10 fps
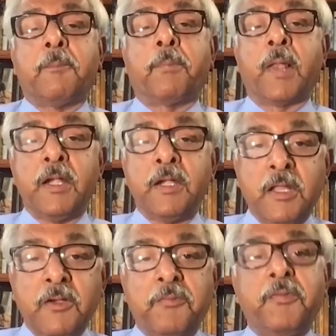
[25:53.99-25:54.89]

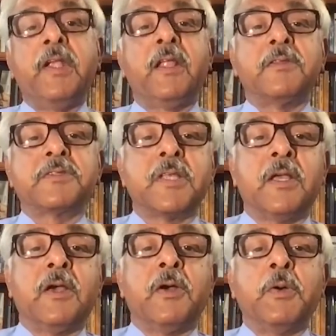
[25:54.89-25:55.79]
plenty of Indians
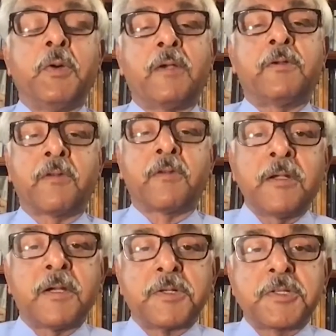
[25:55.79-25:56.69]
who are
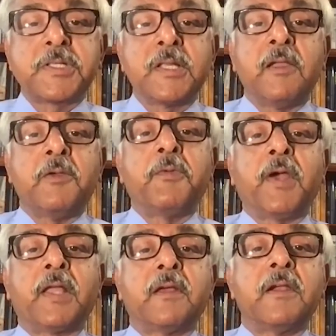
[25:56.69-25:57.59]
traitors,
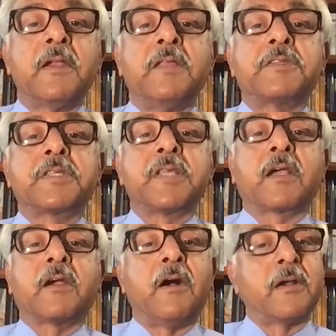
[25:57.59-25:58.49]
whether it's a
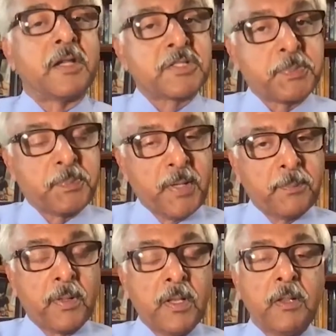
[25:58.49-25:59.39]
Congress
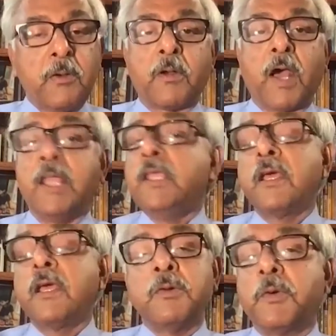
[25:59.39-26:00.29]
people or
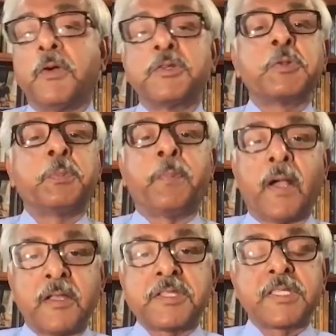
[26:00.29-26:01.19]
Iyer who goes to
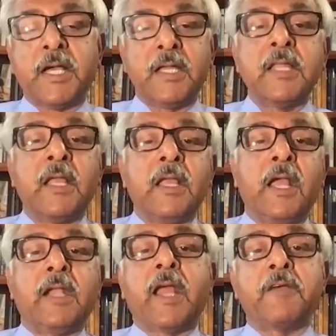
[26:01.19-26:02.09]
Pakistan
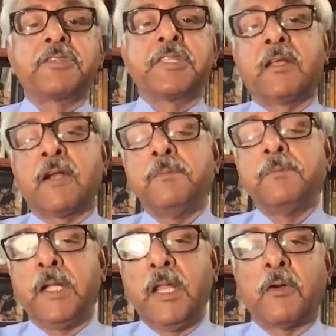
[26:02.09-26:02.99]
and have secret
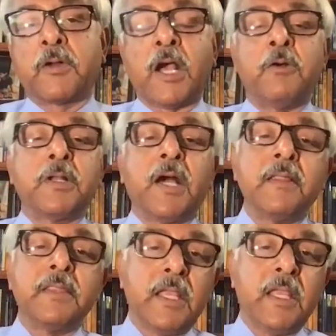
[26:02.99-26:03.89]
meeting, or Rahul
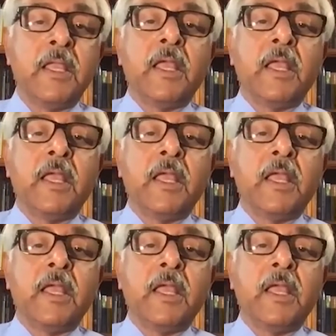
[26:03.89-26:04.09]
Gandhi